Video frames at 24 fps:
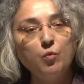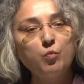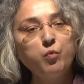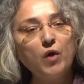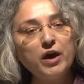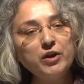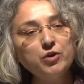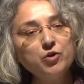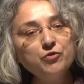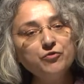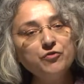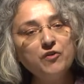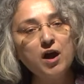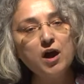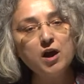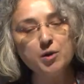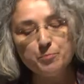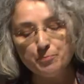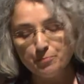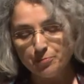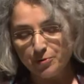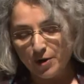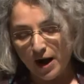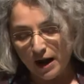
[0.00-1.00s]
One of
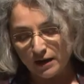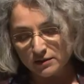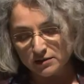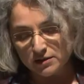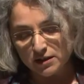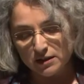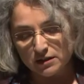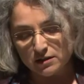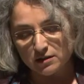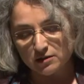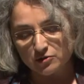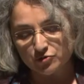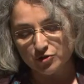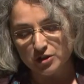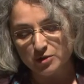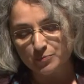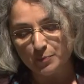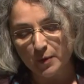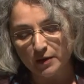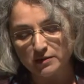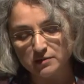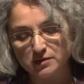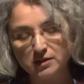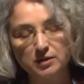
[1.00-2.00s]
our practical
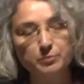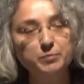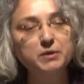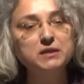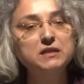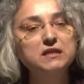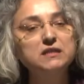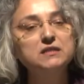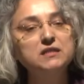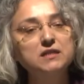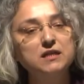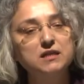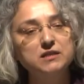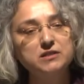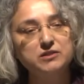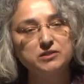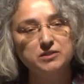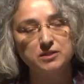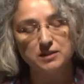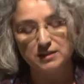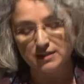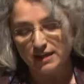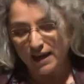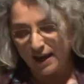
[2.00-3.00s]

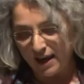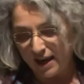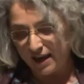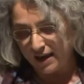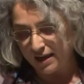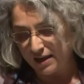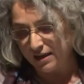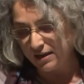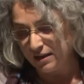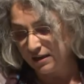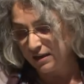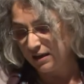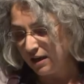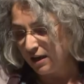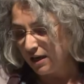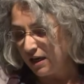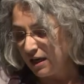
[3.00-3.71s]
responsibilities today